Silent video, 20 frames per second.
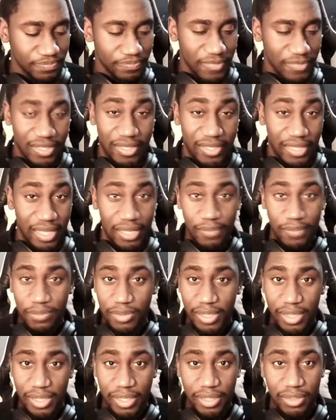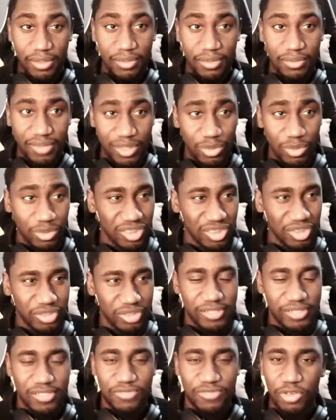in the gameplay, he was
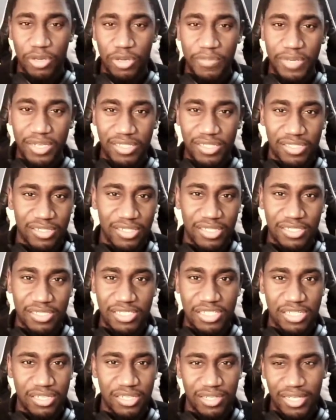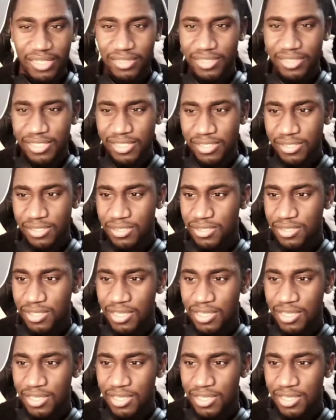transforming into like these